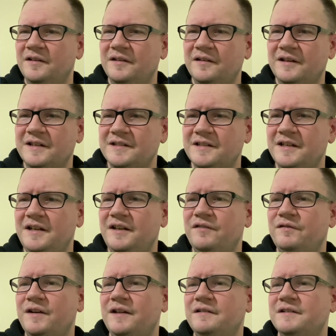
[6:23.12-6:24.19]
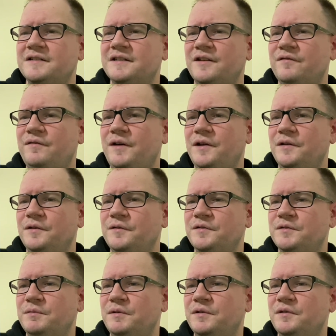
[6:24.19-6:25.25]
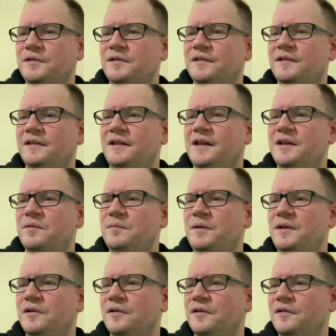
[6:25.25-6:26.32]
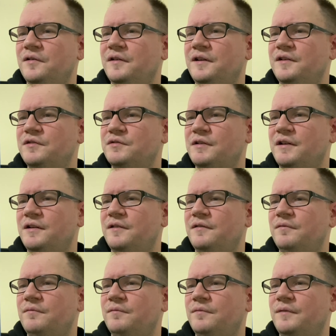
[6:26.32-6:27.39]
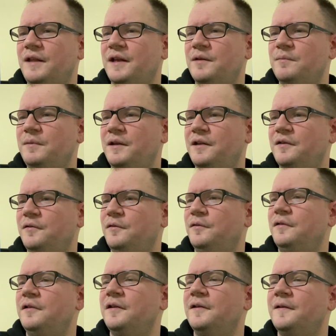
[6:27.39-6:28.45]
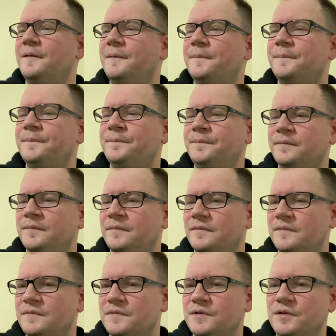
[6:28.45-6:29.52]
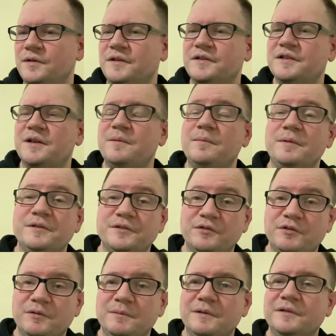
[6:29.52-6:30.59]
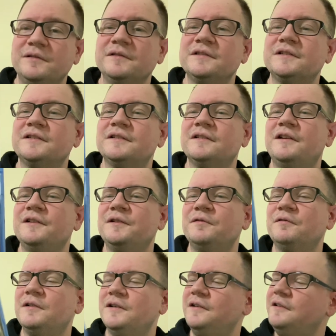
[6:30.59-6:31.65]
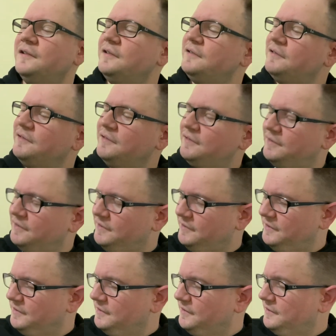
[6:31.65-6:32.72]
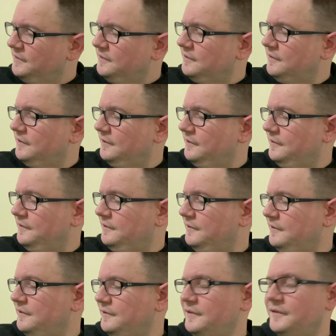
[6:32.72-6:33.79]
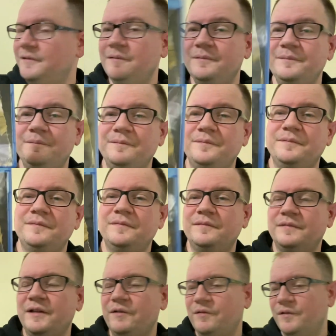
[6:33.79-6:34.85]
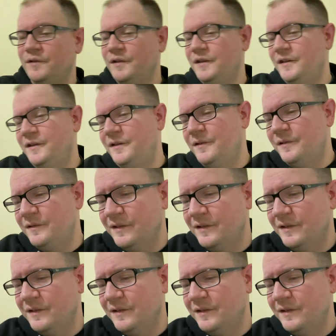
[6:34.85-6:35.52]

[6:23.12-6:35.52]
Cascading violence that follows, we learn they can be hurt and dread they can be killed. So there's come a bunch of criminals on the run. And uh, yeah, definitely,